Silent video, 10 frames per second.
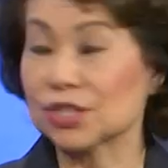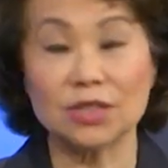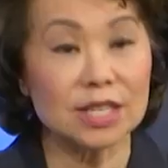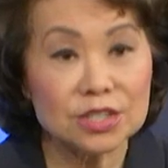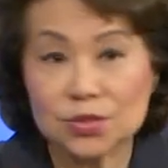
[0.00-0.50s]
So
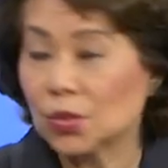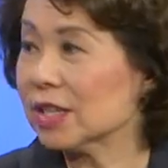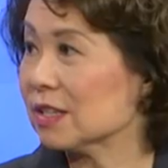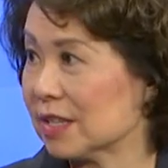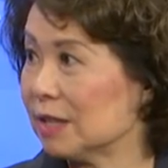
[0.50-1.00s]
that's just
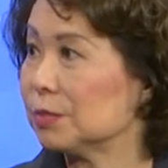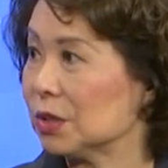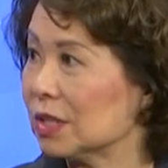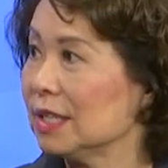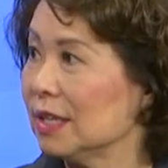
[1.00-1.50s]
one
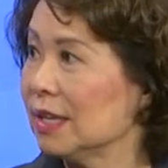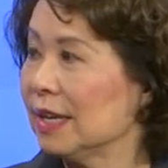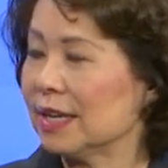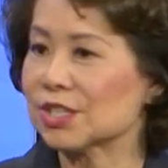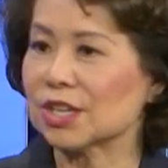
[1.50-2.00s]
example
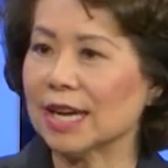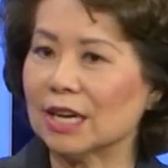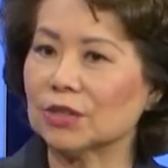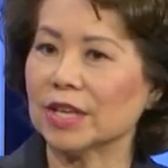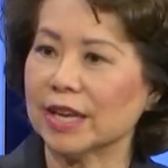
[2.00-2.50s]
as to
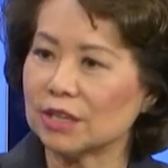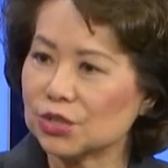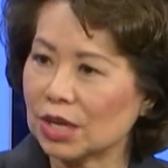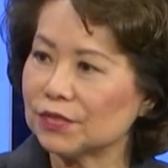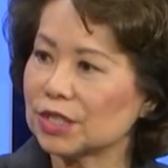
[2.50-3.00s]
how the air
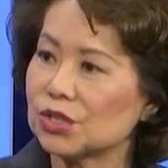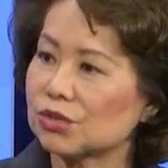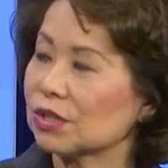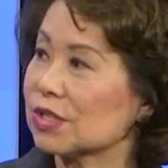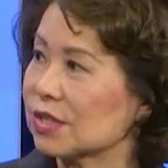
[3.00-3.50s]
traffic
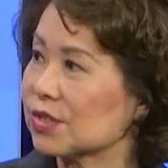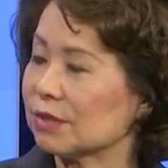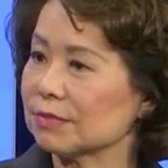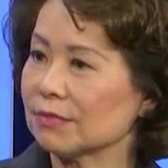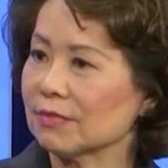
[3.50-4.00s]
control
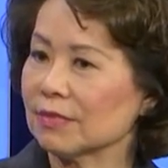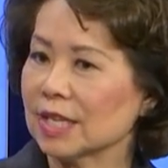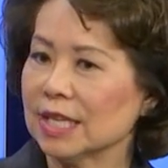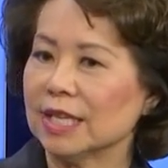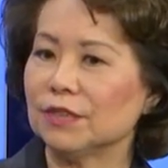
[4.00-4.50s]
system,
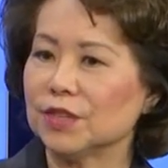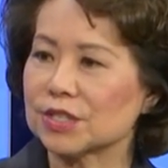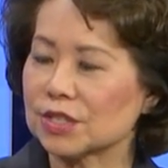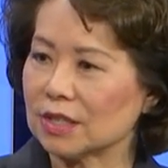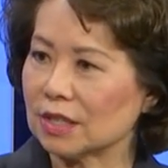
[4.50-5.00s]
if
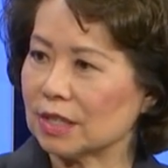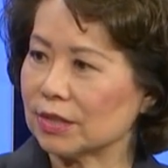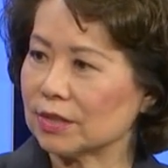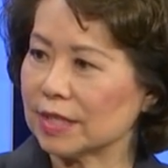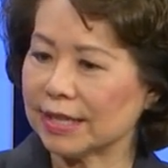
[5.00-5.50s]
it's
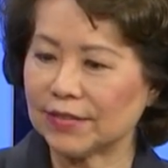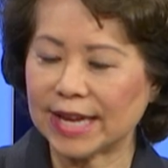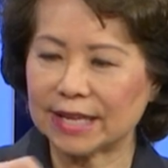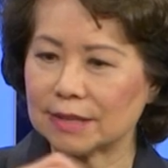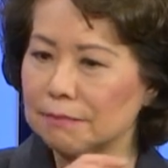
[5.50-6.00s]
uh, if it
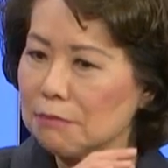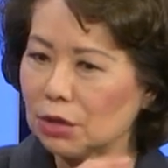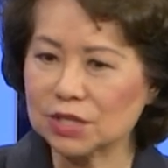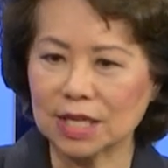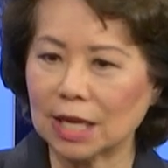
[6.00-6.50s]
had the
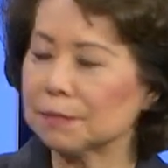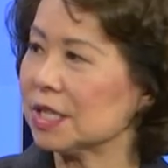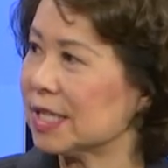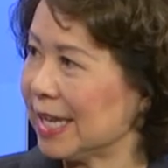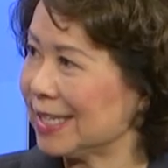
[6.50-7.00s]
most
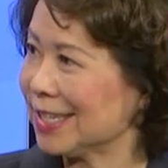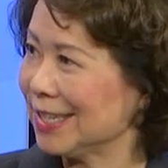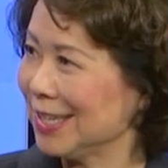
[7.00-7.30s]
up-to-date